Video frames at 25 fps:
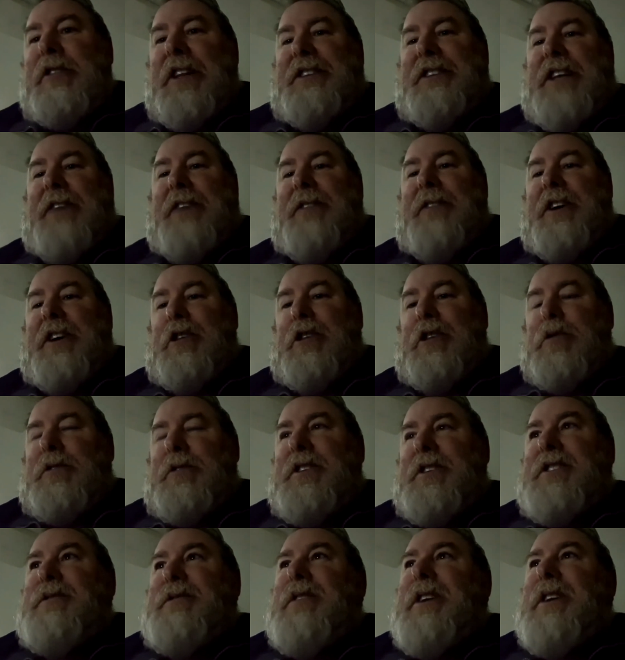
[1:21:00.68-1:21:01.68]
definitely look
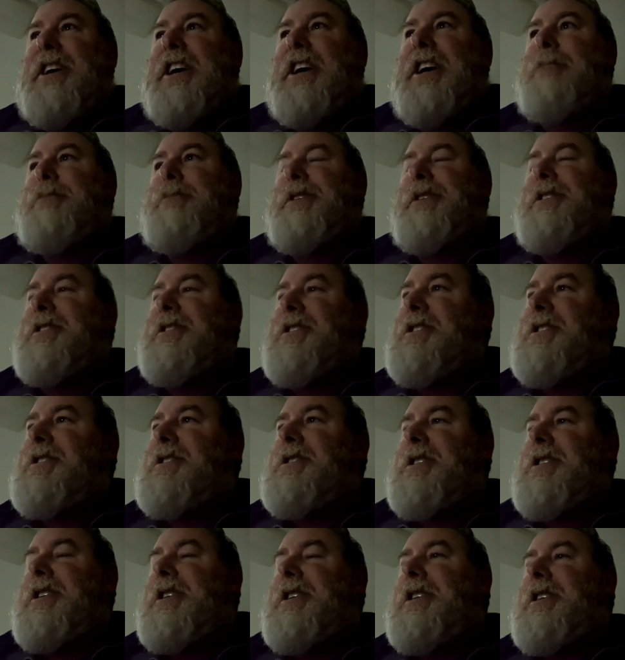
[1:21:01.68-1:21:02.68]
this one up and
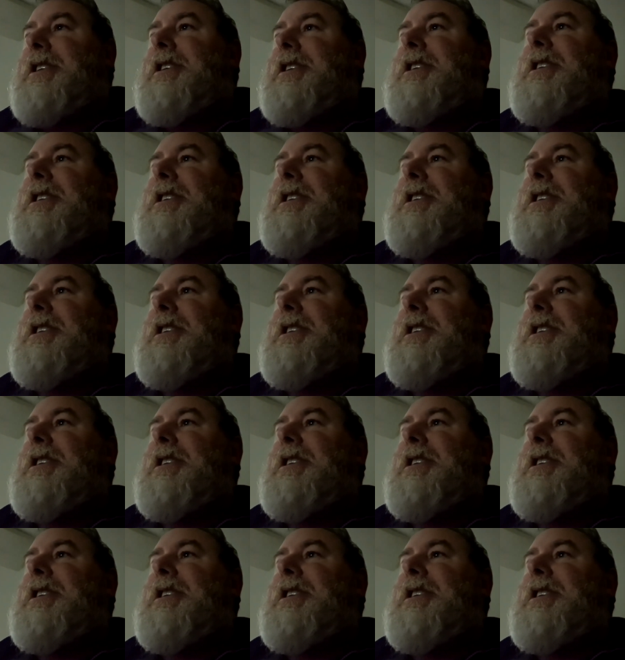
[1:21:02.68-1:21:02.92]
just see.